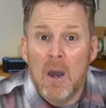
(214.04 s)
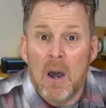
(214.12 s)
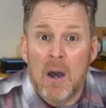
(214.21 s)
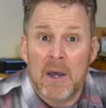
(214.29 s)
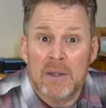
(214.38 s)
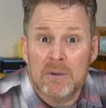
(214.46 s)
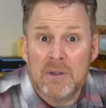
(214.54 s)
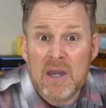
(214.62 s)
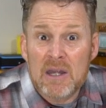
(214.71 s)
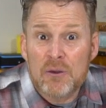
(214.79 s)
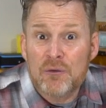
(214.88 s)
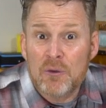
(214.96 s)
on
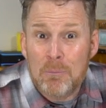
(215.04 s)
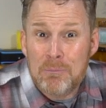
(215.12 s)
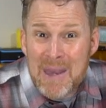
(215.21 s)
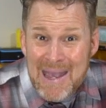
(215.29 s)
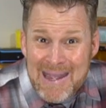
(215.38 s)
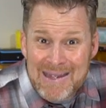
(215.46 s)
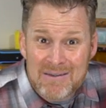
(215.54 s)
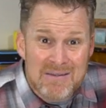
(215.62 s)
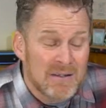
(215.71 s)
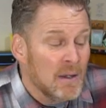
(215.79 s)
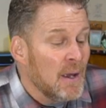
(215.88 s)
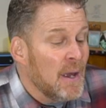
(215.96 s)
getting some
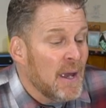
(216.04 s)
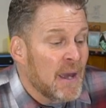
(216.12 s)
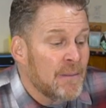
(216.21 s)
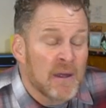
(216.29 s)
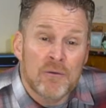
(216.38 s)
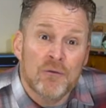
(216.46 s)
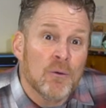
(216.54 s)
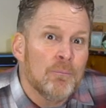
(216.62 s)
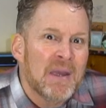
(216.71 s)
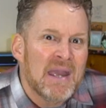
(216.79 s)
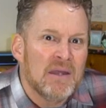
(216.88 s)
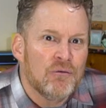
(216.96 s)
paint and then some
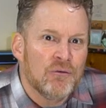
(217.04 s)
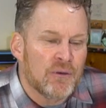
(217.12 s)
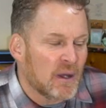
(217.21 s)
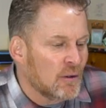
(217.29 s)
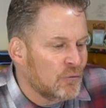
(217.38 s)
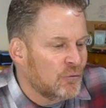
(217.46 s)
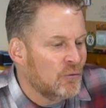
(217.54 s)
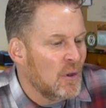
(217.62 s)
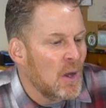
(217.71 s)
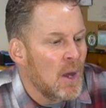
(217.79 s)
paint sticks.